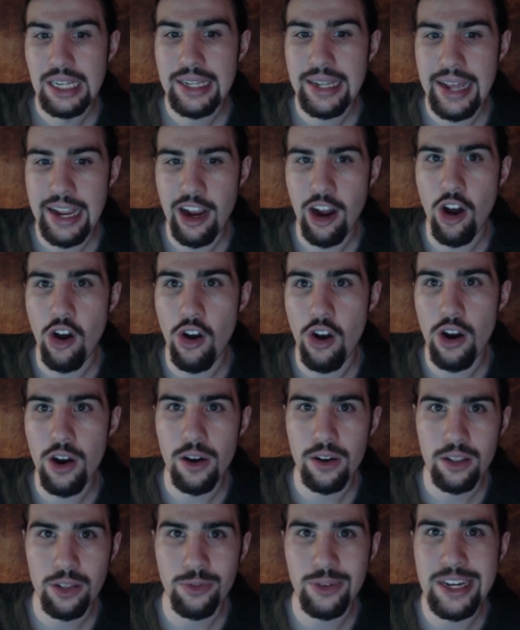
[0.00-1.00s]
they
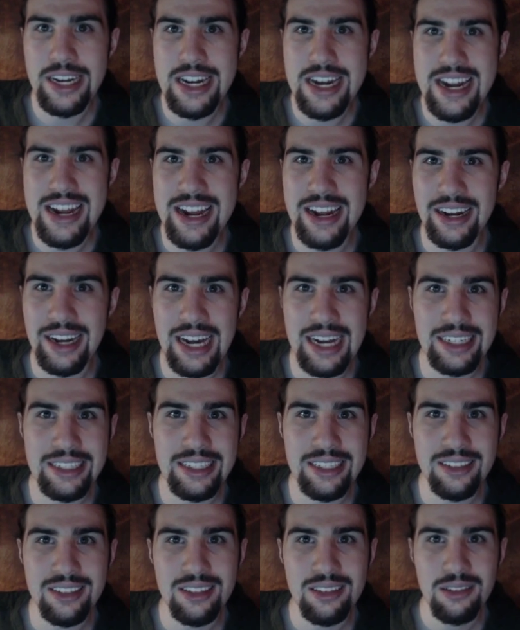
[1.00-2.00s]
are 3D and not
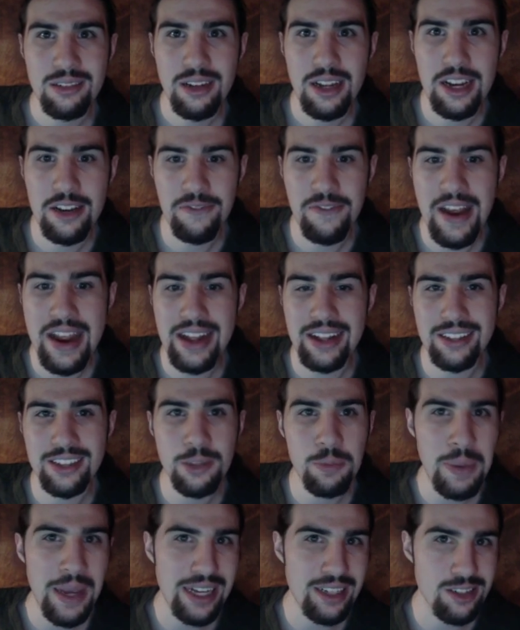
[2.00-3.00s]
just
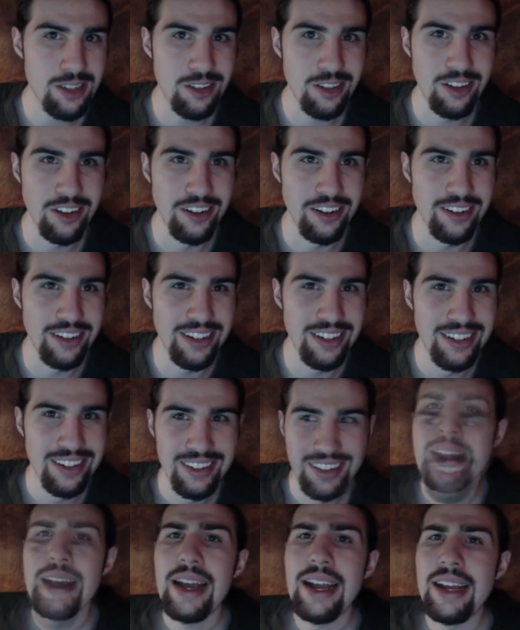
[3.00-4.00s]
advanced pixel art.
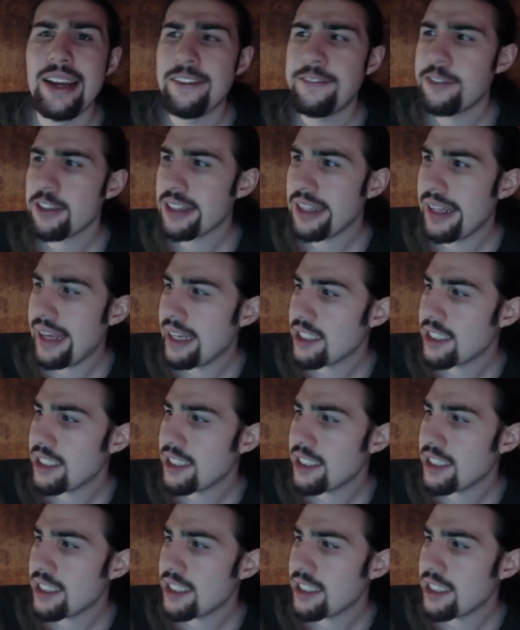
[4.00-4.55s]
And for the